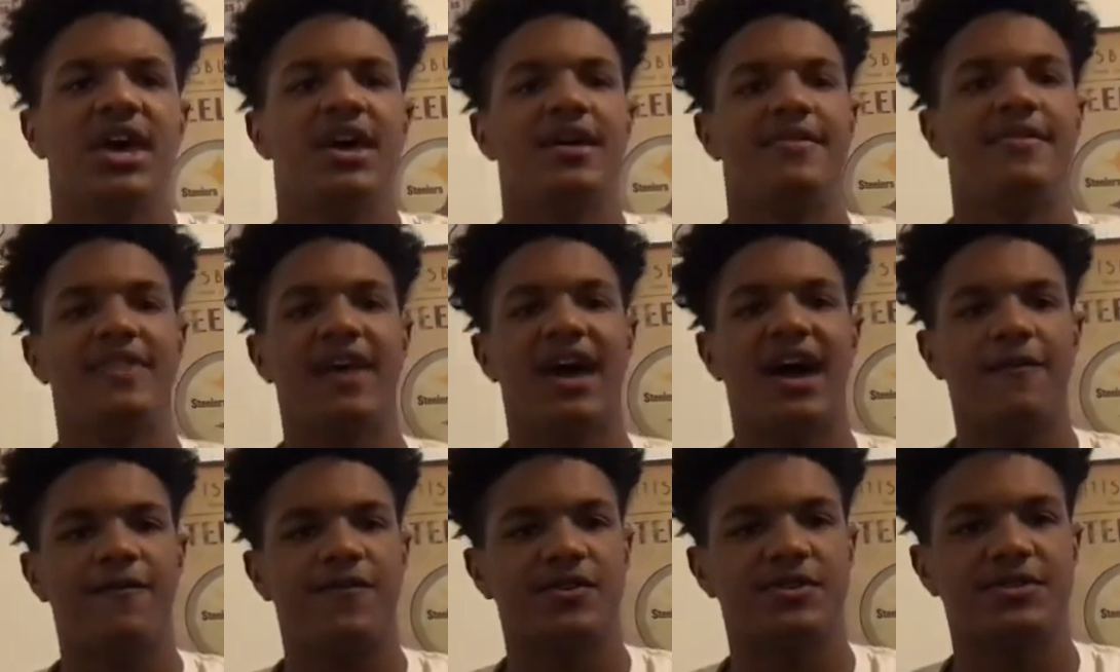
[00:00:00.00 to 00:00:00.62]

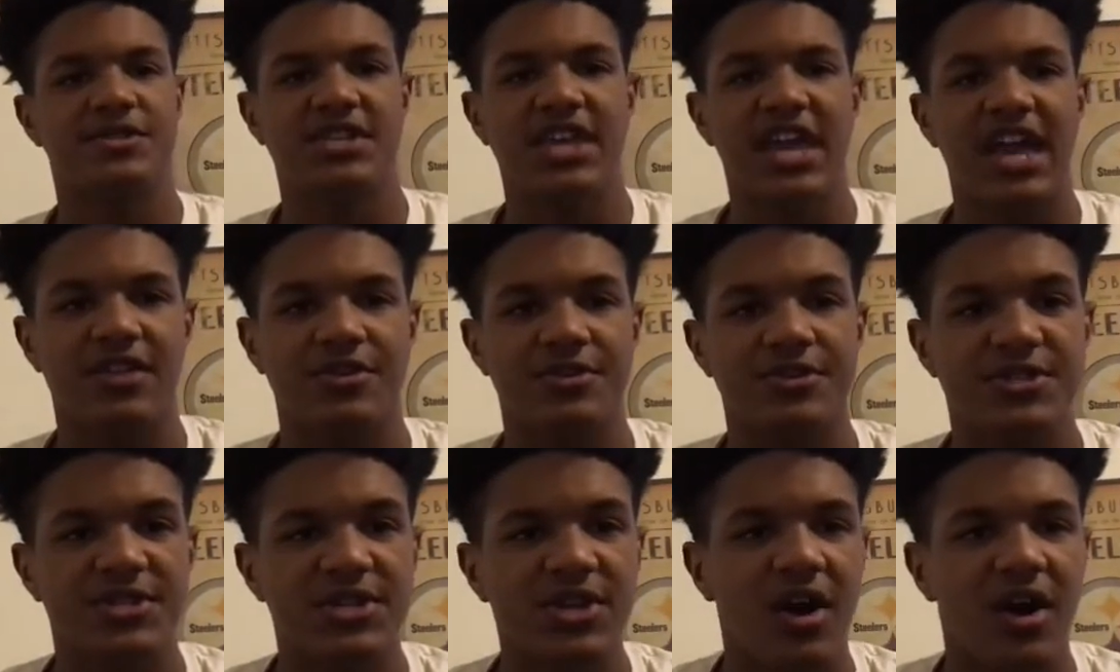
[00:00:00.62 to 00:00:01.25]
Now, for the Seattle
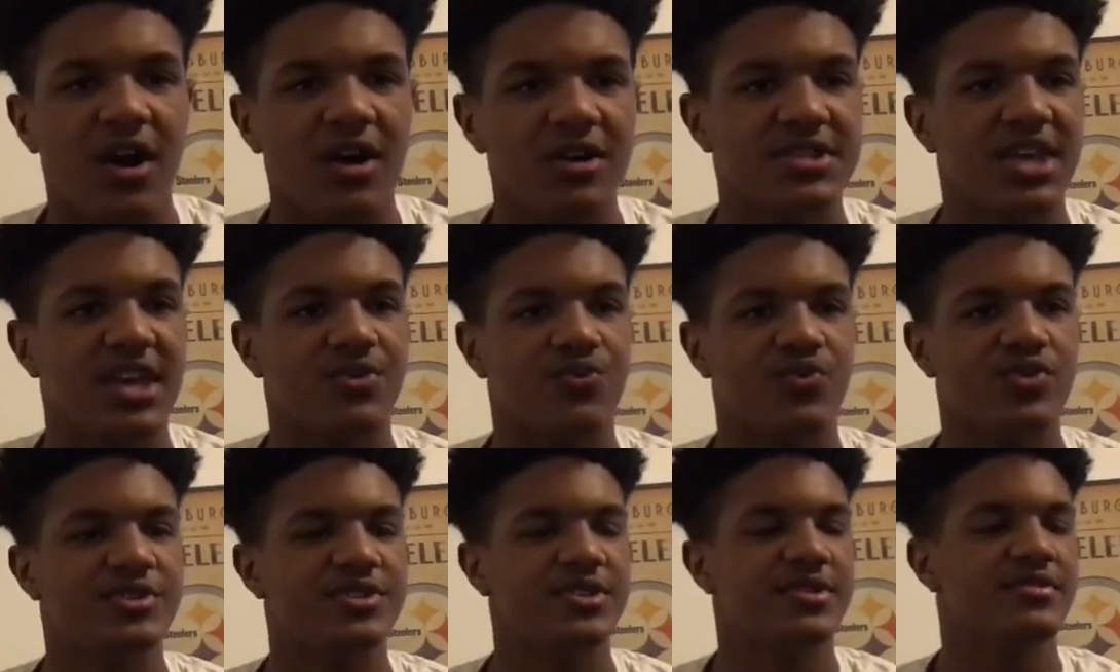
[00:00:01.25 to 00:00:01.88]
Seahawks, they
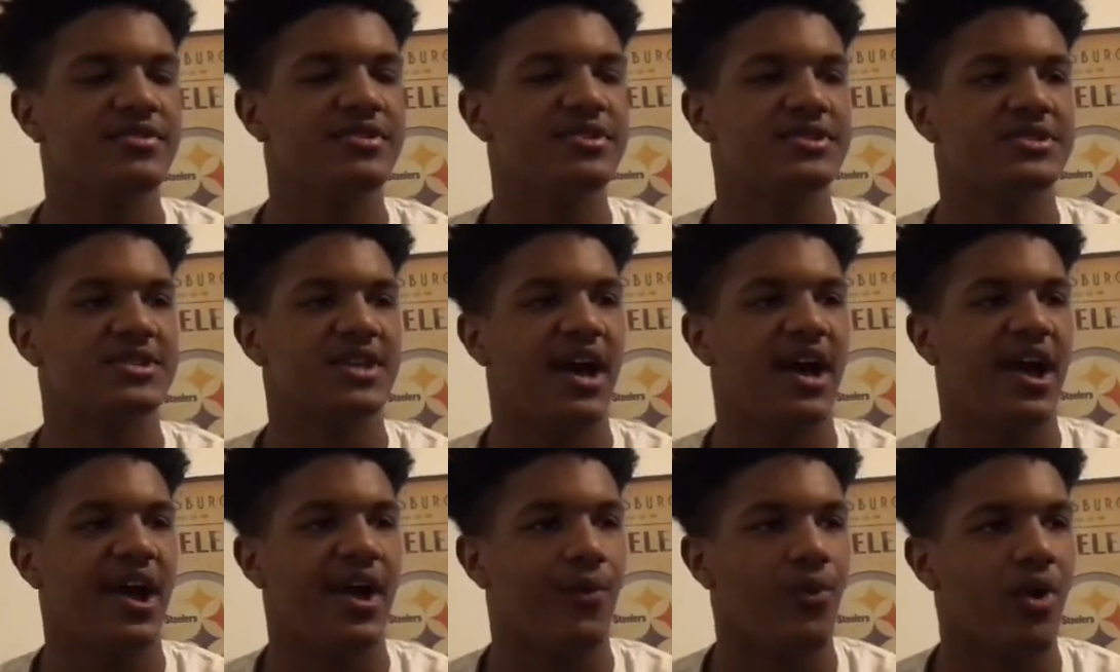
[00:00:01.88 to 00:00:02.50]
recently
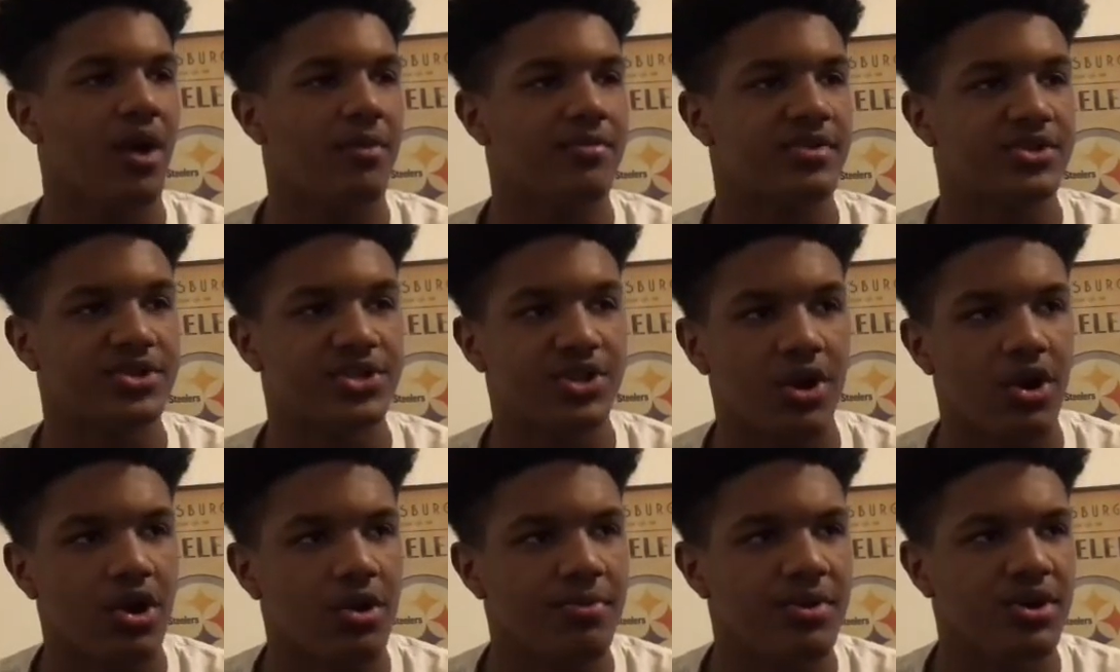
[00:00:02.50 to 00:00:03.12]
signed Robert
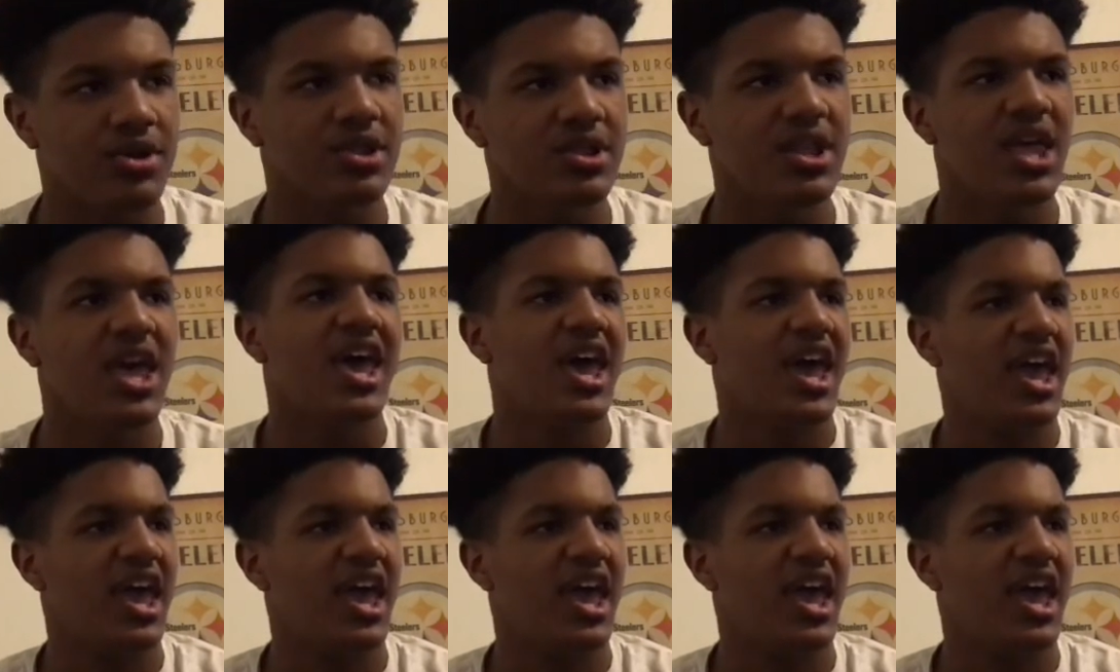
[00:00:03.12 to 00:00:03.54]
Turbin